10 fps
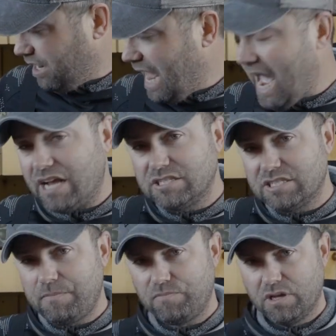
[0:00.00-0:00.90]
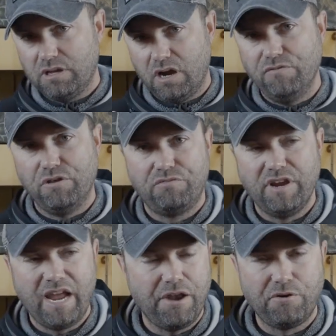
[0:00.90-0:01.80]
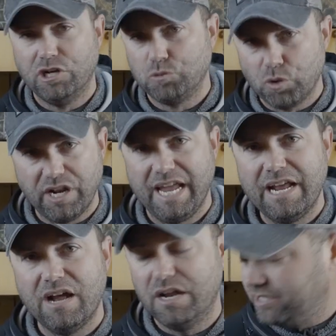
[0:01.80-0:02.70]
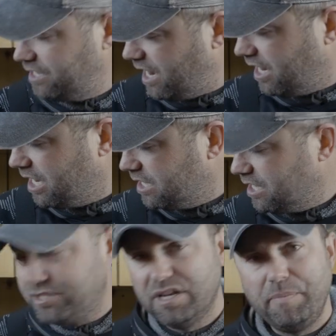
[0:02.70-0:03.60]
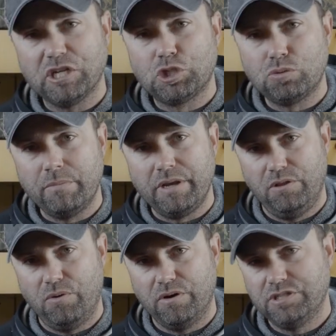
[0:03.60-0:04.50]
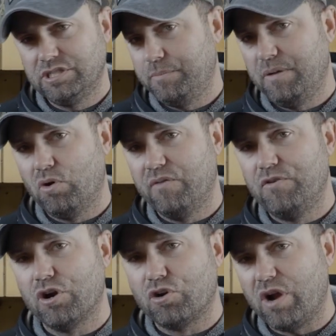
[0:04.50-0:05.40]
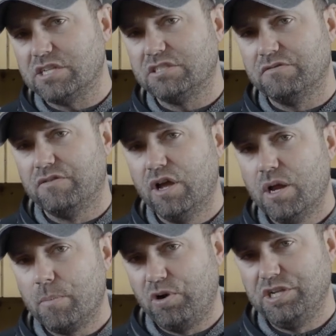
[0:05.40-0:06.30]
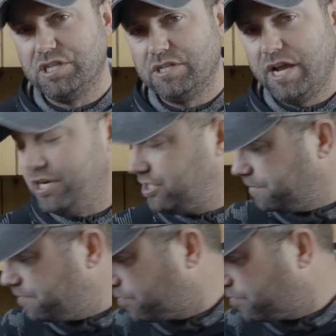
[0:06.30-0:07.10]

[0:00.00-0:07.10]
last of the three categories we're going to hit on today is going to be a swimming lure. This is going to be more of your aggressive presentation.